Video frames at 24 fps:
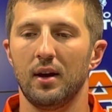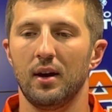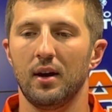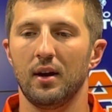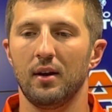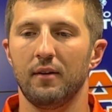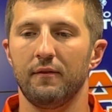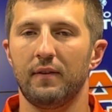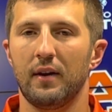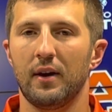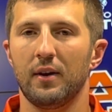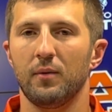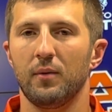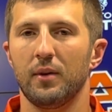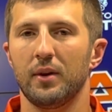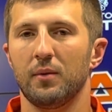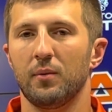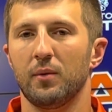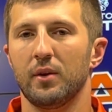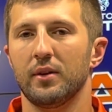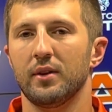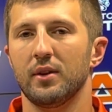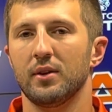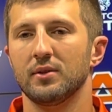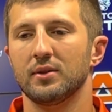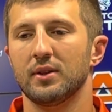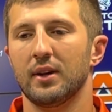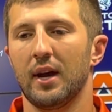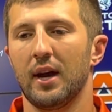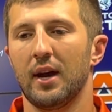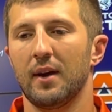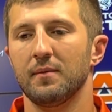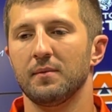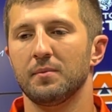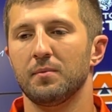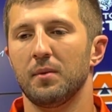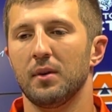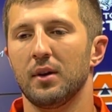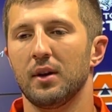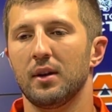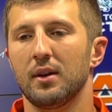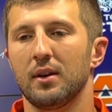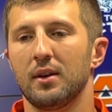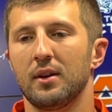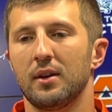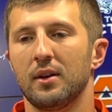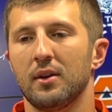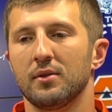uh, found a way to win those games. But
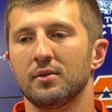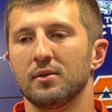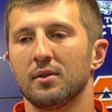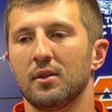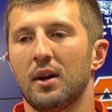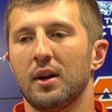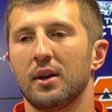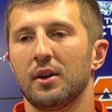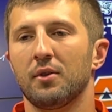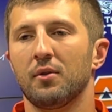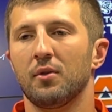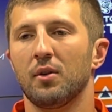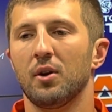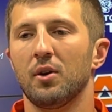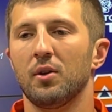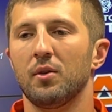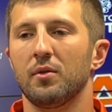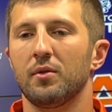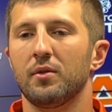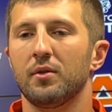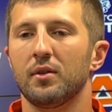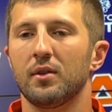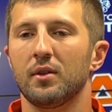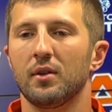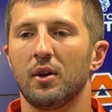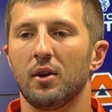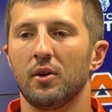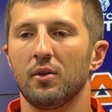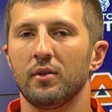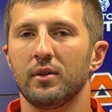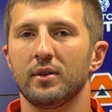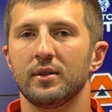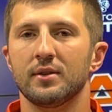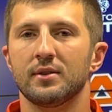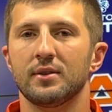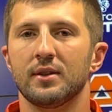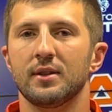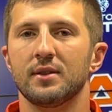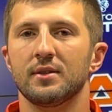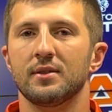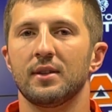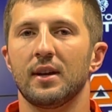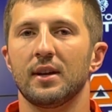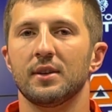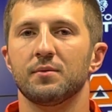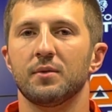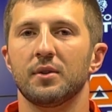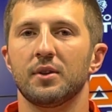you know, there's a lot of growth early in the season.
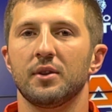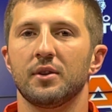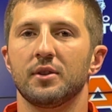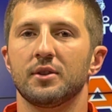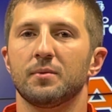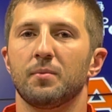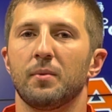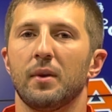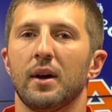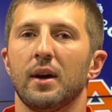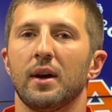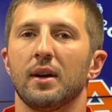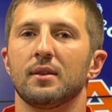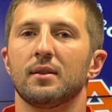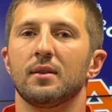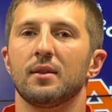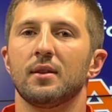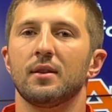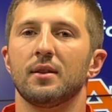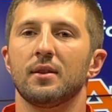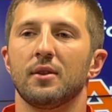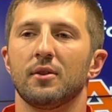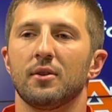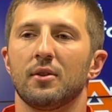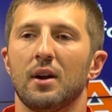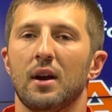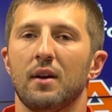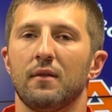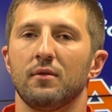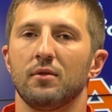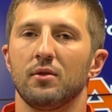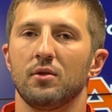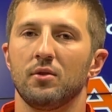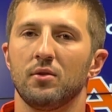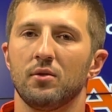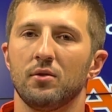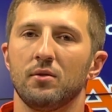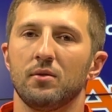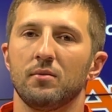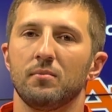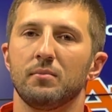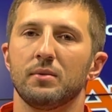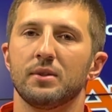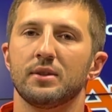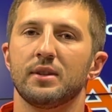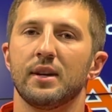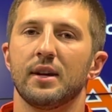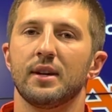That's what you expect. You know, you're gonna have little
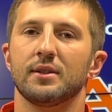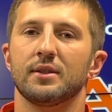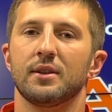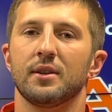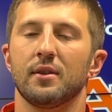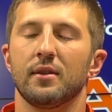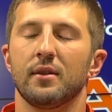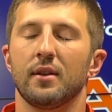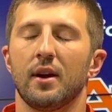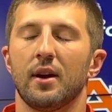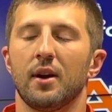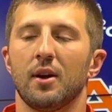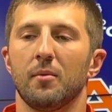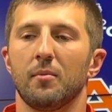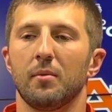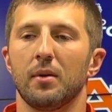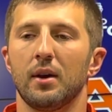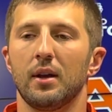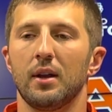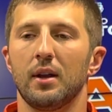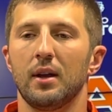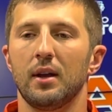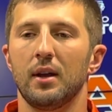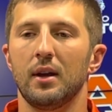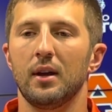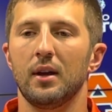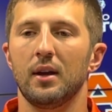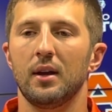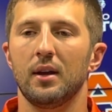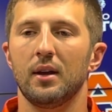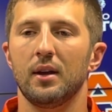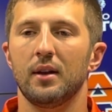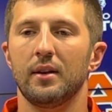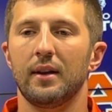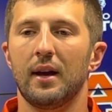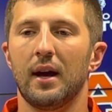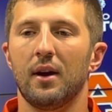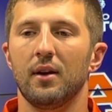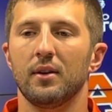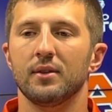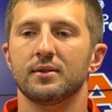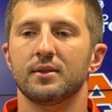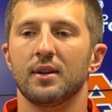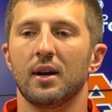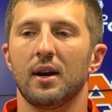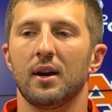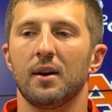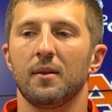mistakes here and there, but now it's
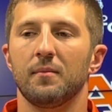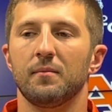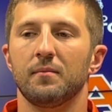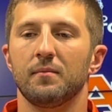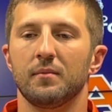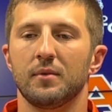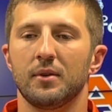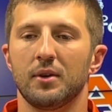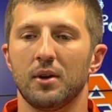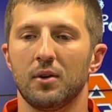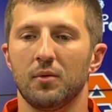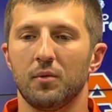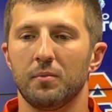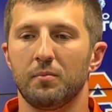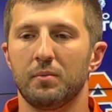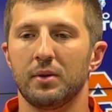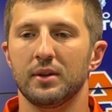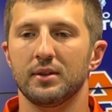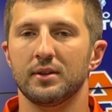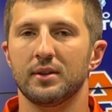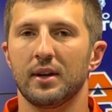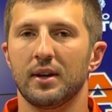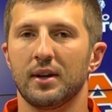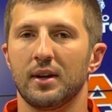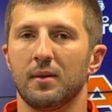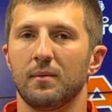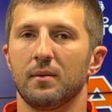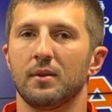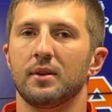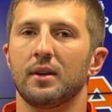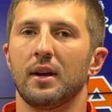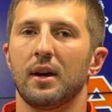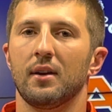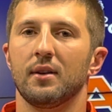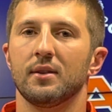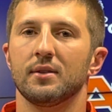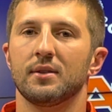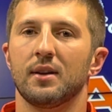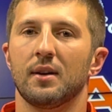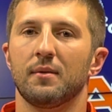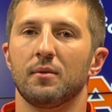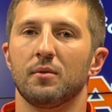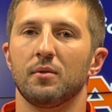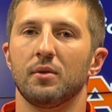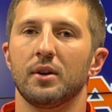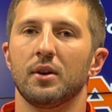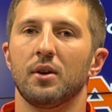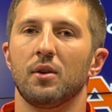time, you know, with Penn State coming to town, it's time to
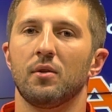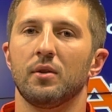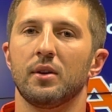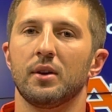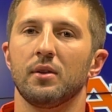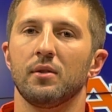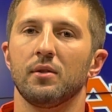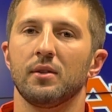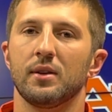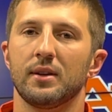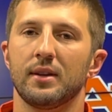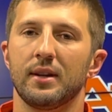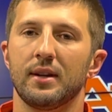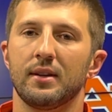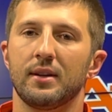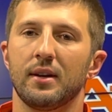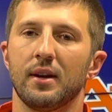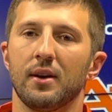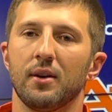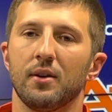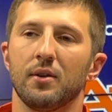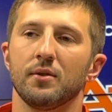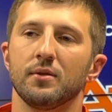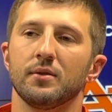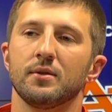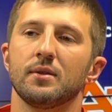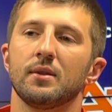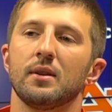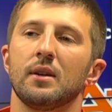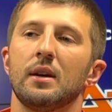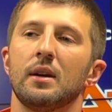really hone in on the details